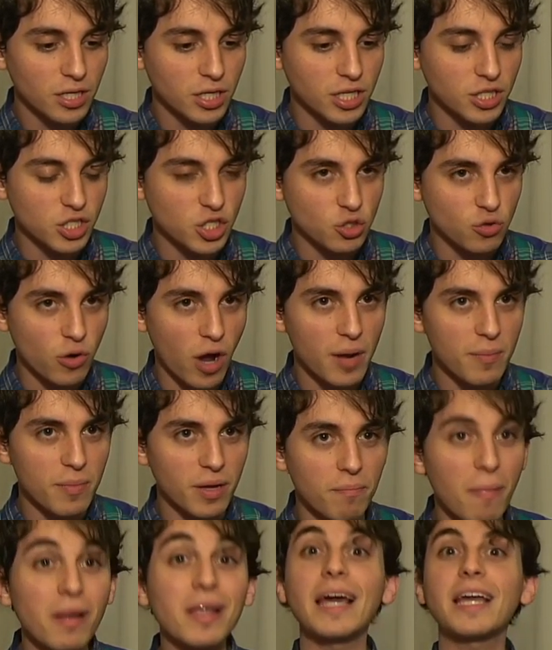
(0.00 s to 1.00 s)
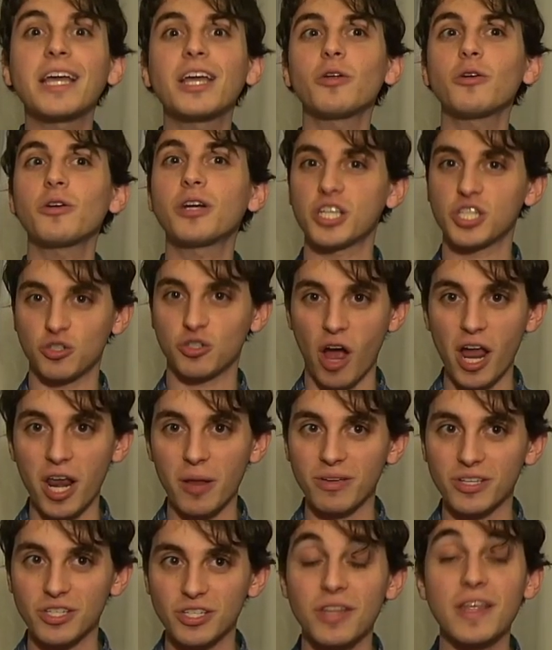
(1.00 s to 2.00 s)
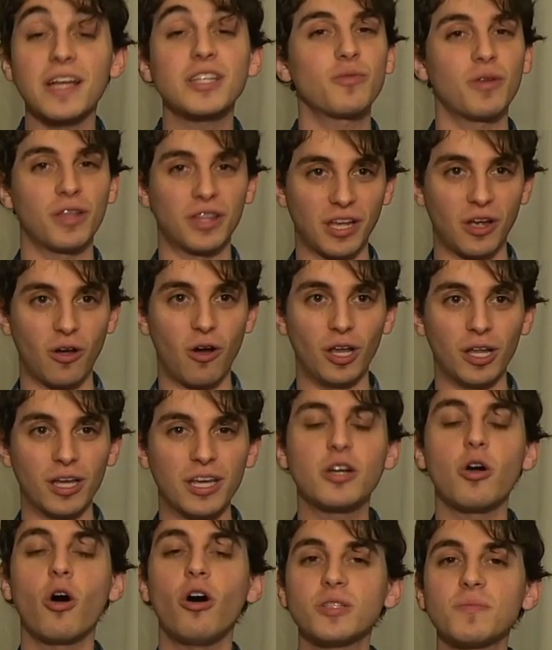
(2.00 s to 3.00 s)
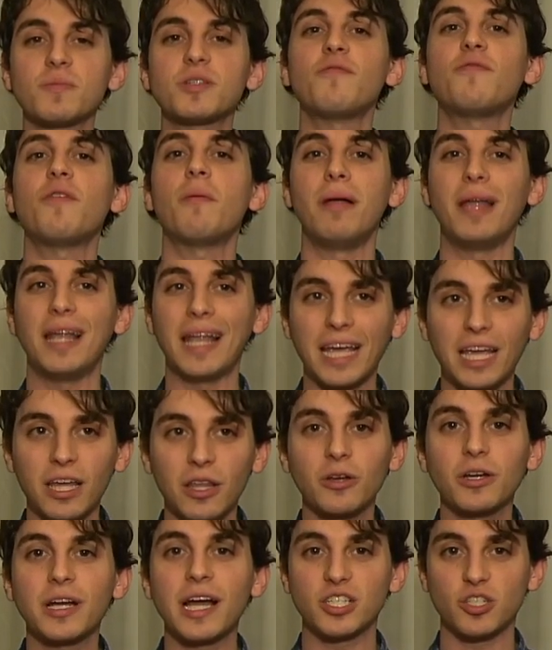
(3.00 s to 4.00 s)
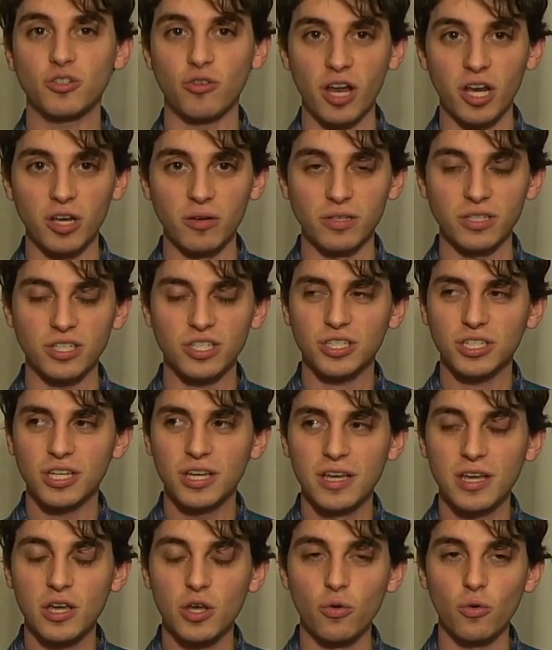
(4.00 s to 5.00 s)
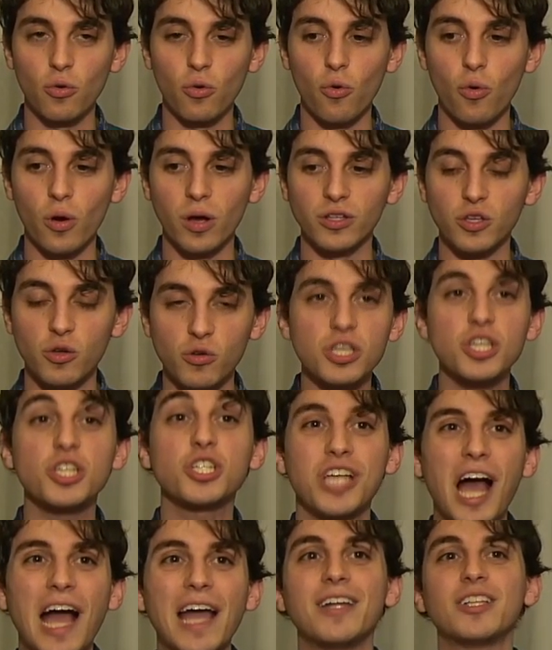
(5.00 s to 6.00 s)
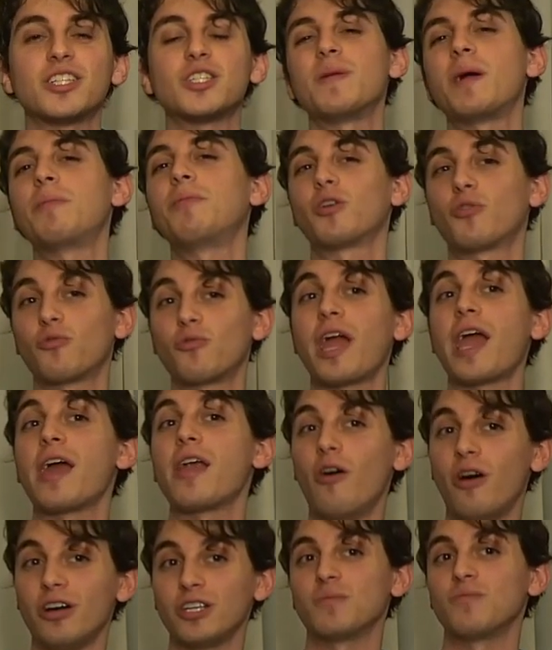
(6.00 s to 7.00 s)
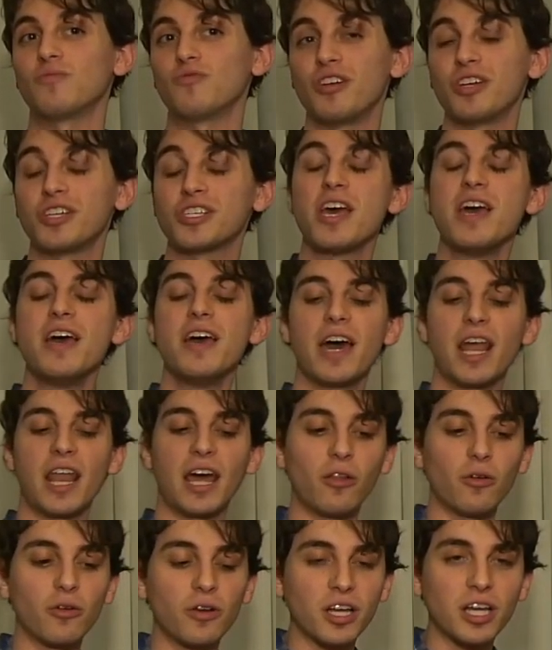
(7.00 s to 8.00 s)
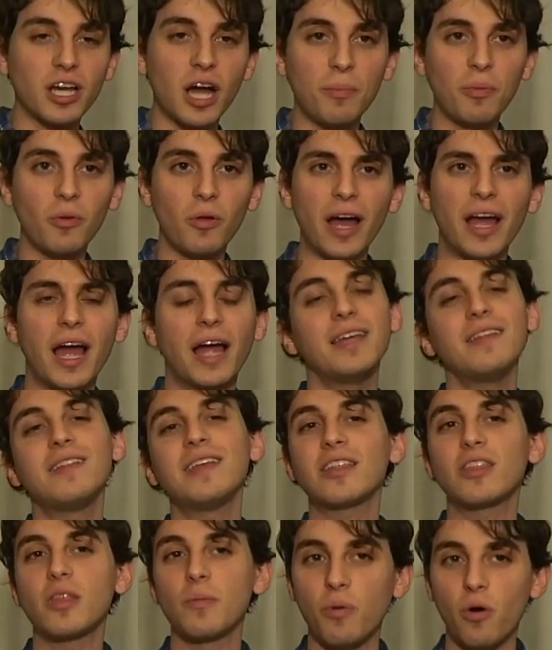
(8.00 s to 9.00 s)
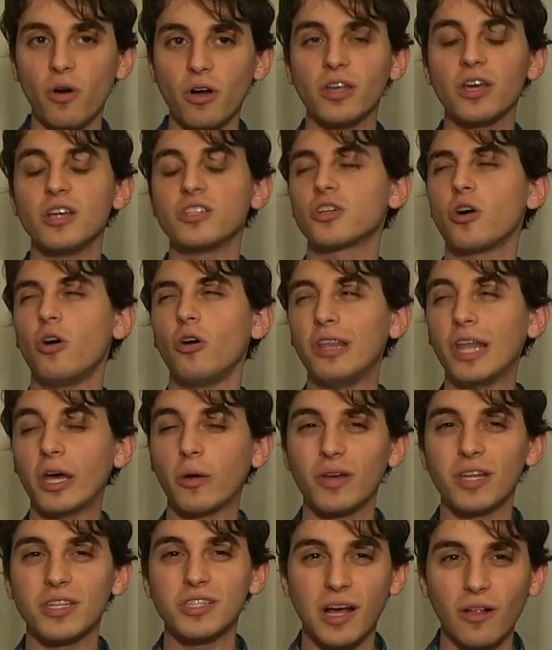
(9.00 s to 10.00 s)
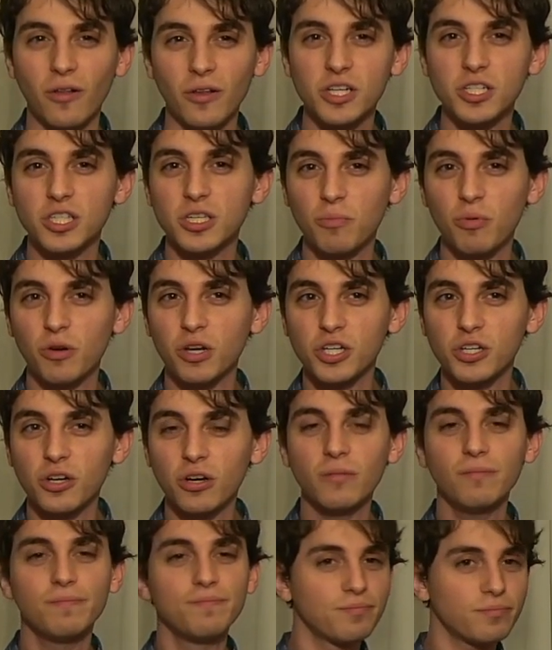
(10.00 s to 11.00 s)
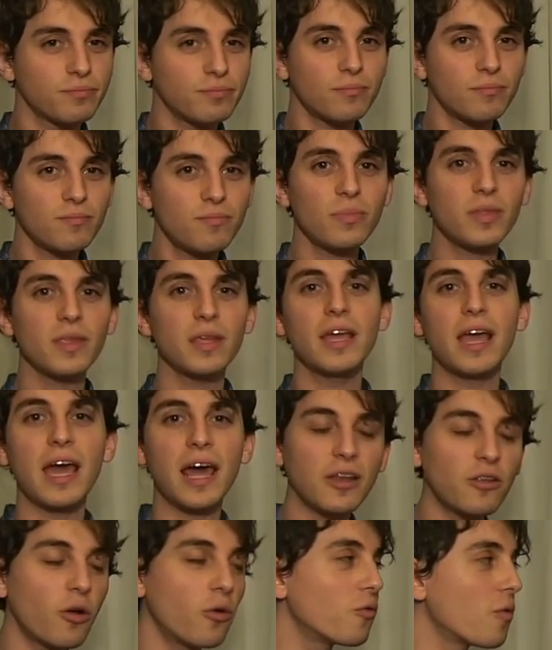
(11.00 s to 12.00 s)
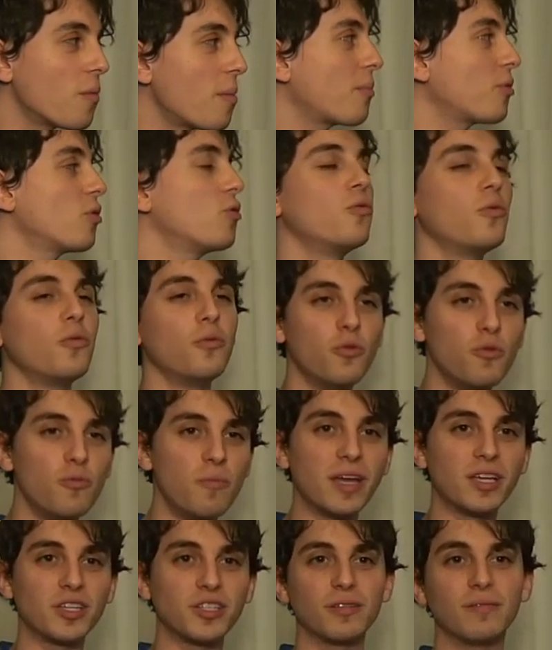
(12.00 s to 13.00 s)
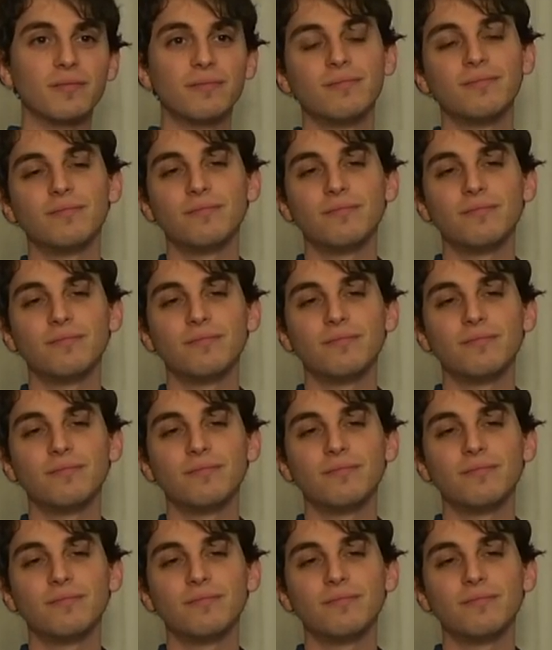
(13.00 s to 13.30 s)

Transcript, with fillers: Gastronom molecular gastronomist. That's what they call it. He calls himself a molecular gastronomist who uses science to be able to create awesome drinks. And I learned a couple. I, I need to get the book. It's called Liquid Intelligence. I'm pretty sure, and I don't remember who, who makes it